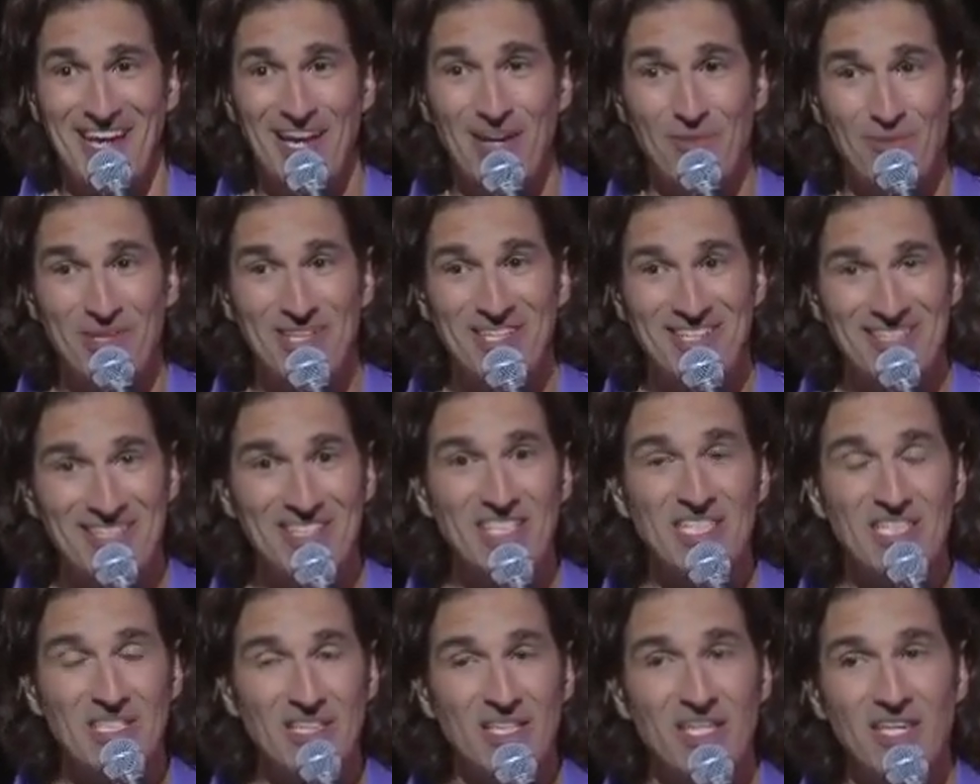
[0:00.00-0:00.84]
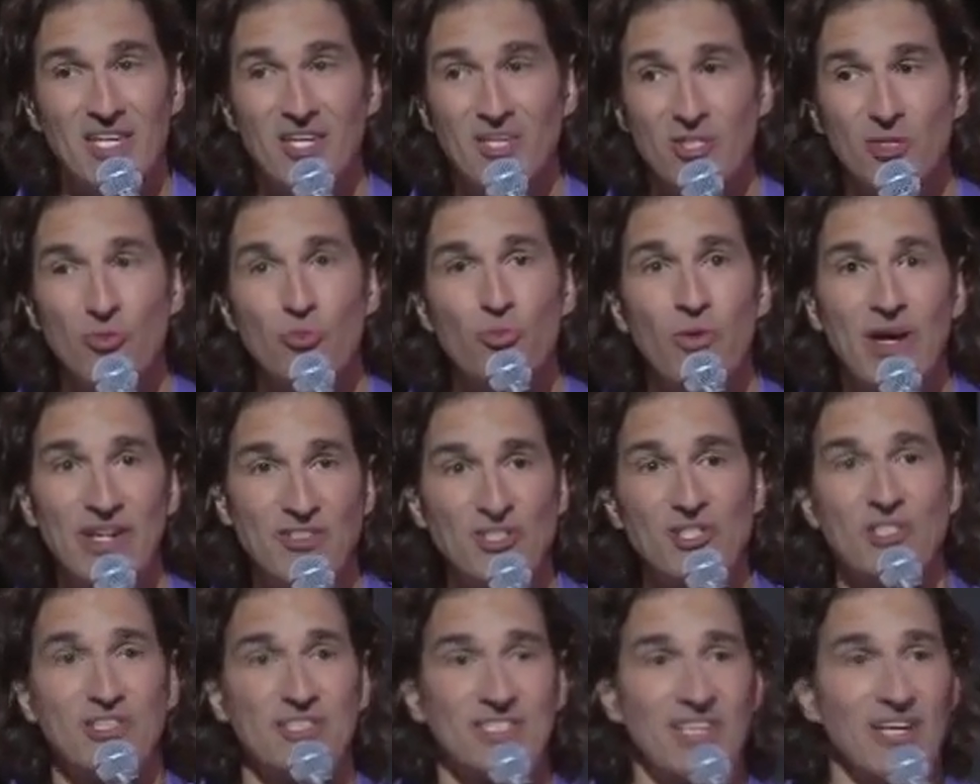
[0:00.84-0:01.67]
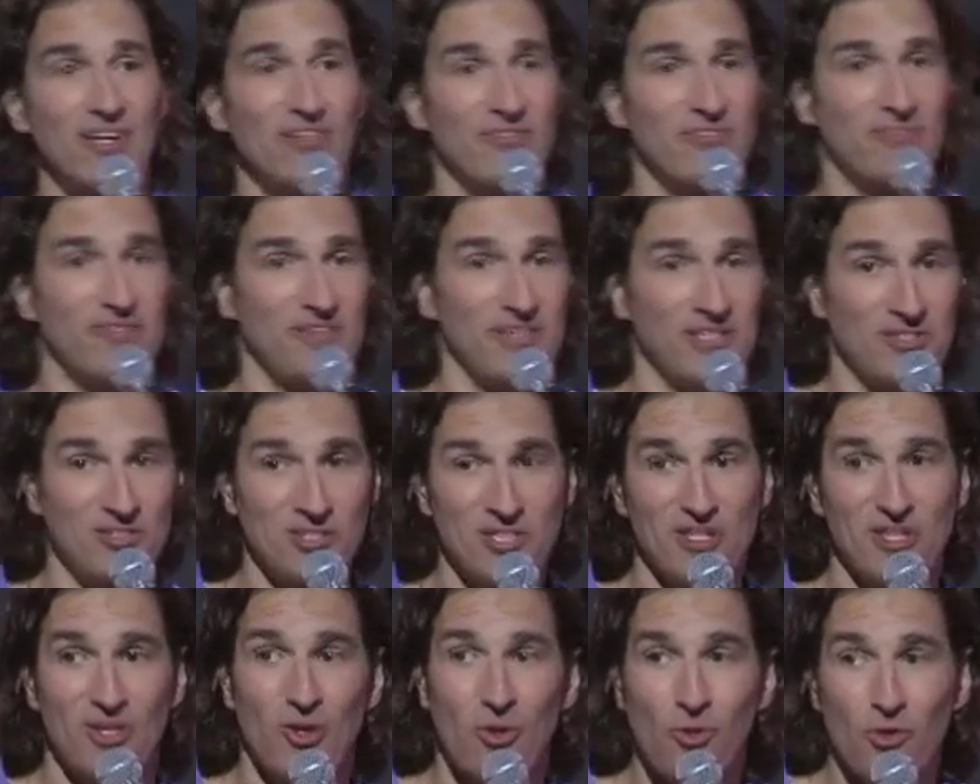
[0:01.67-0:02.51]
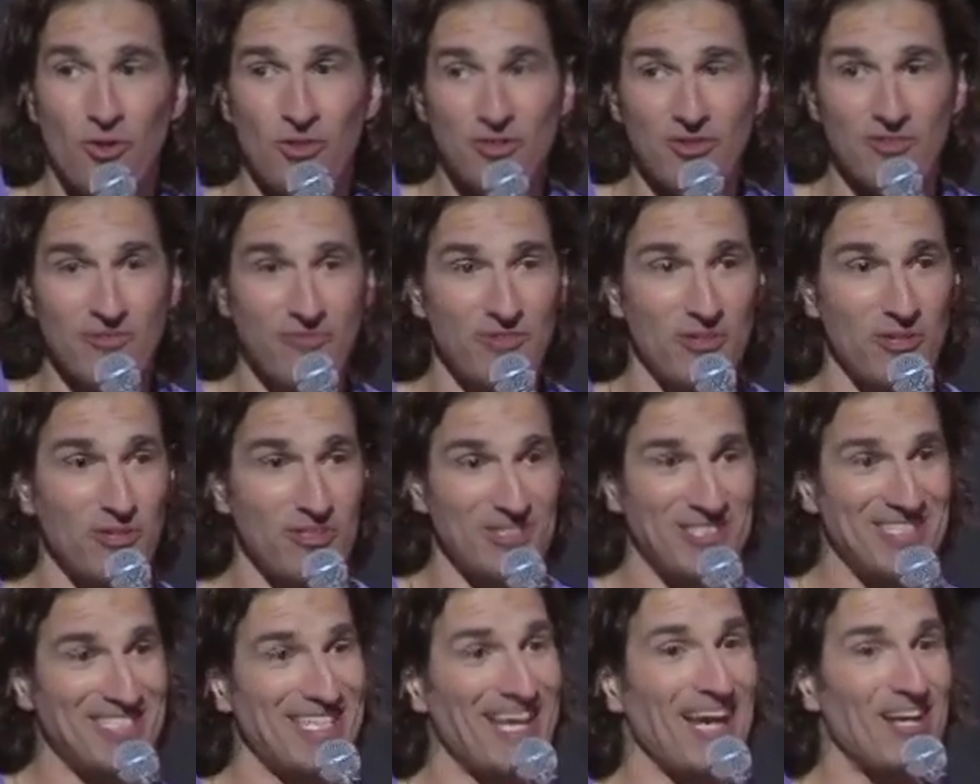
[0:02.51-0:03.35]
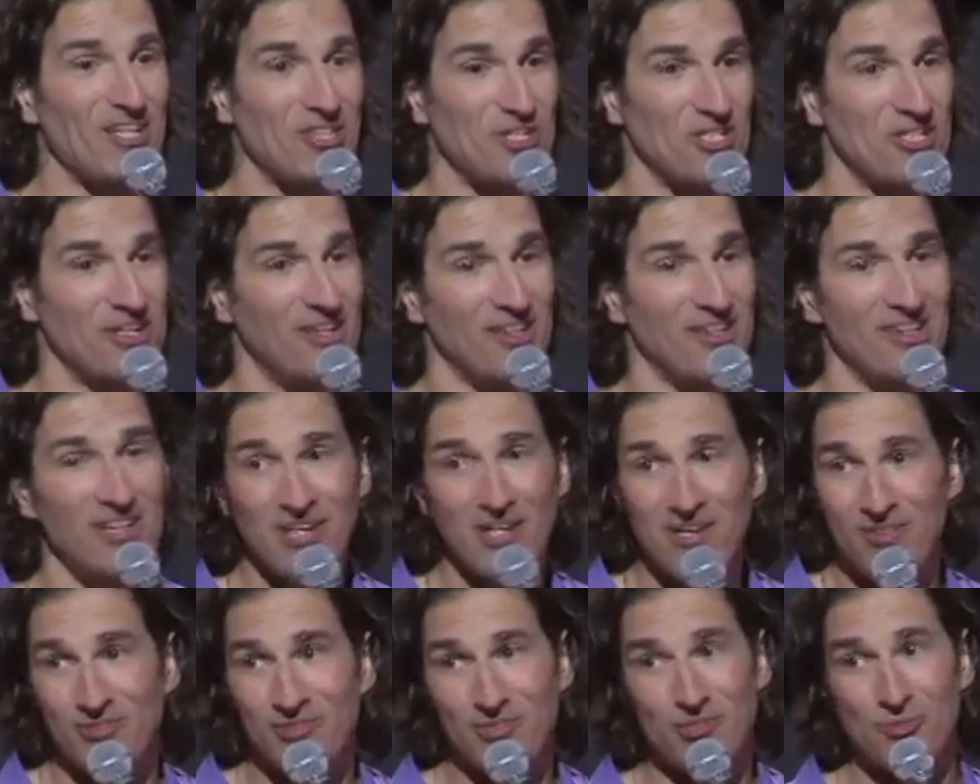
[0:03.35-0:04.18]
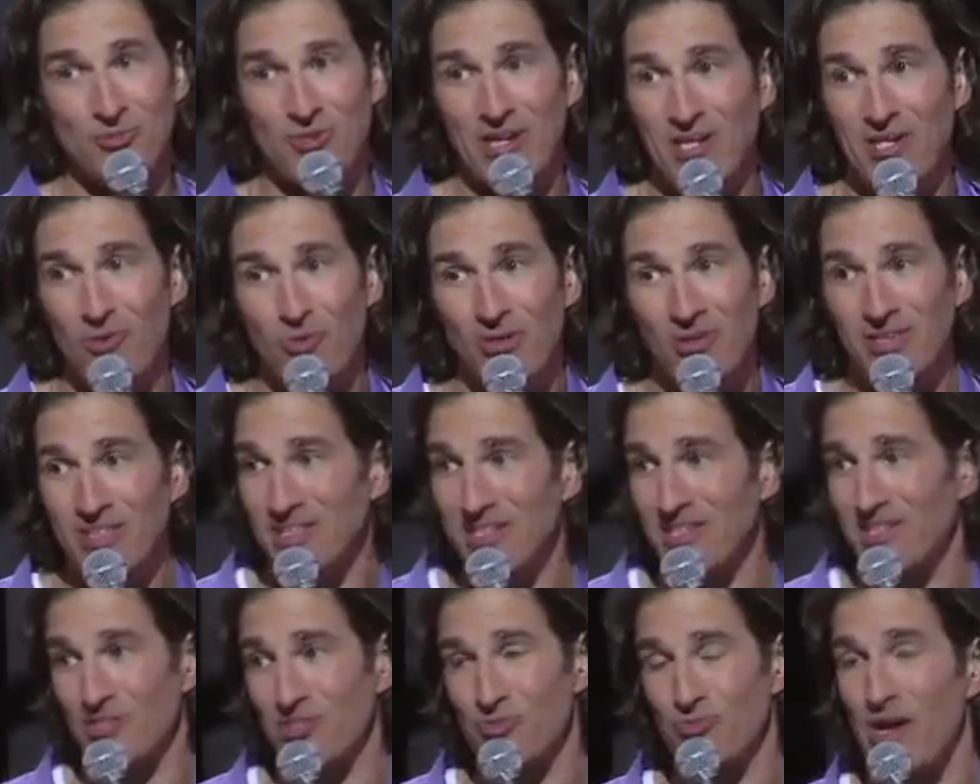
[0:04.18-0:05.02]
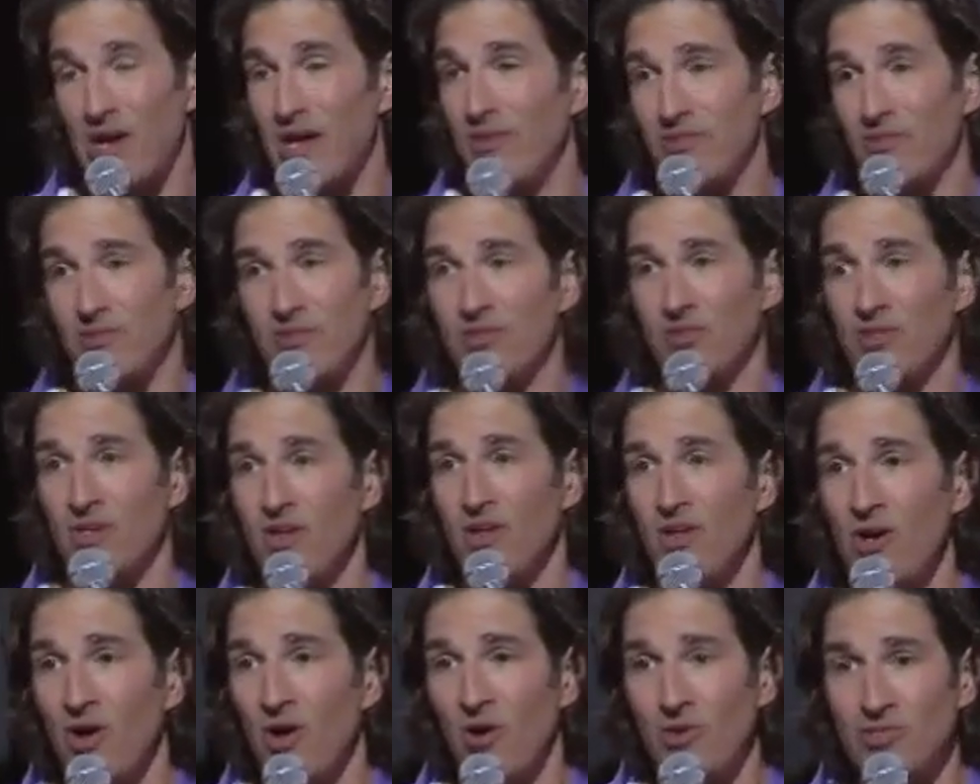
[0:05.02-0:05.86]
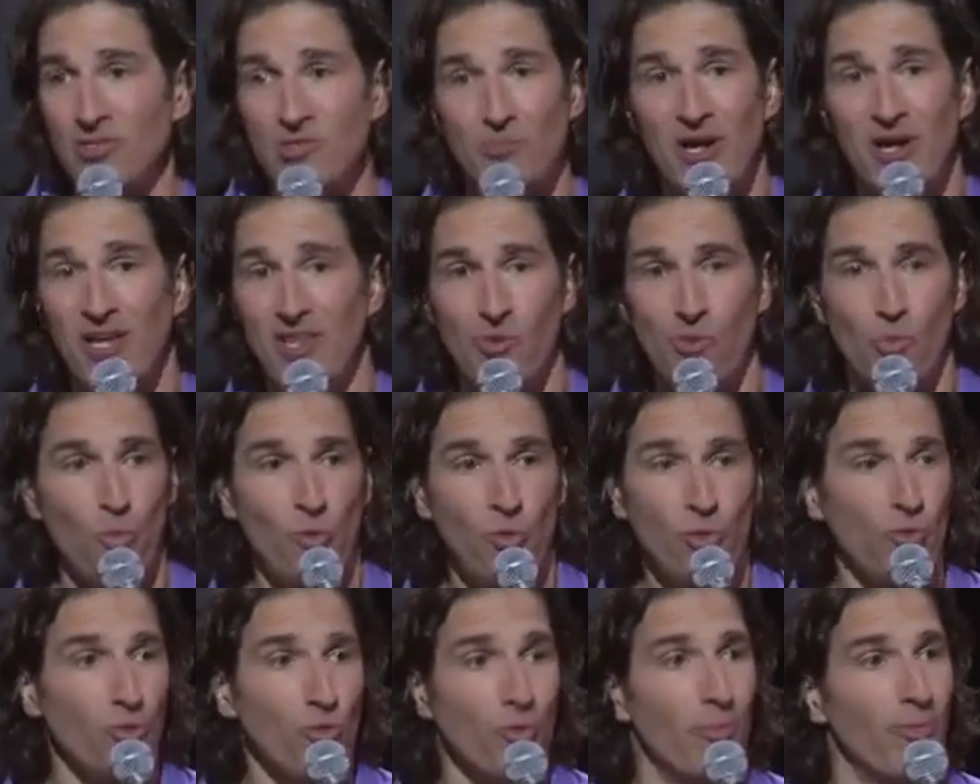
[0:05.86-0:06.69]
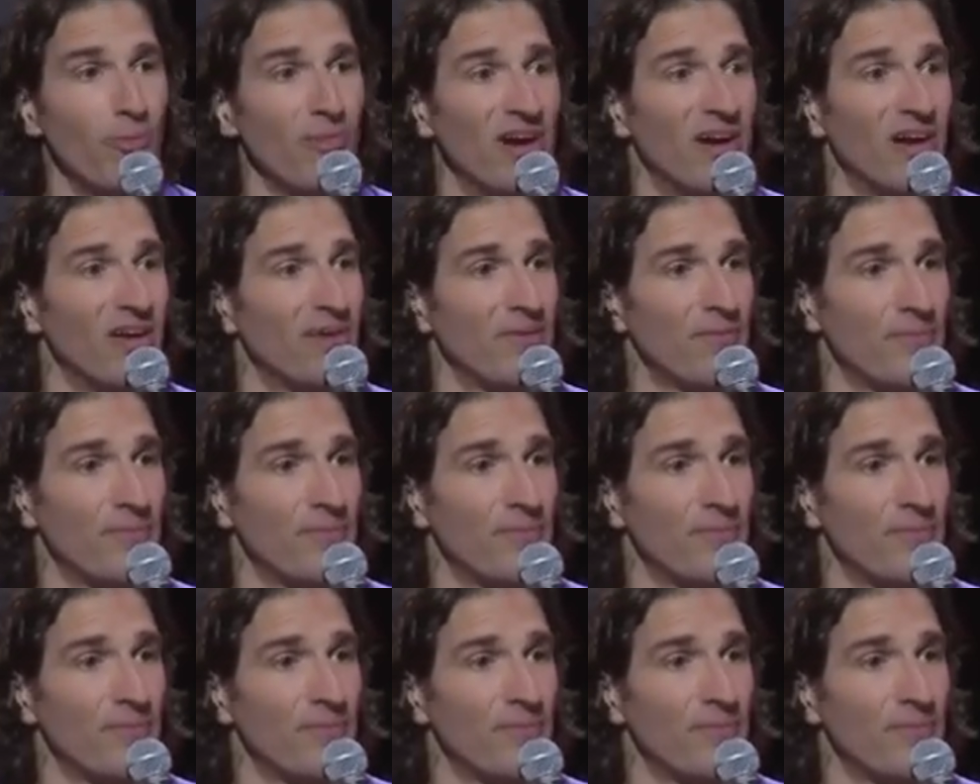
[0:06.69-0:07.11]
I mean, you wedge yourself into the corner of a good sectional for tranquility, it's rivaled only by the womb.